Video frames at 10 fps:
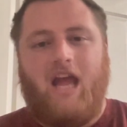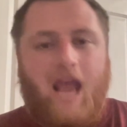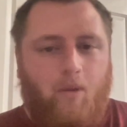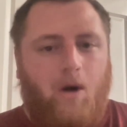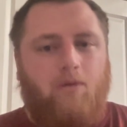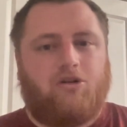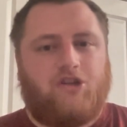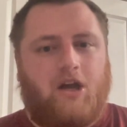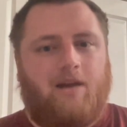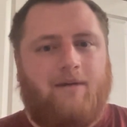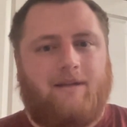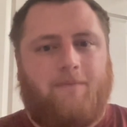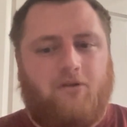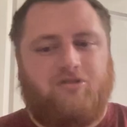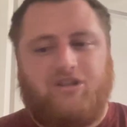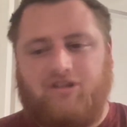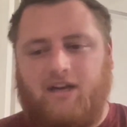And while we're talking about the postseason,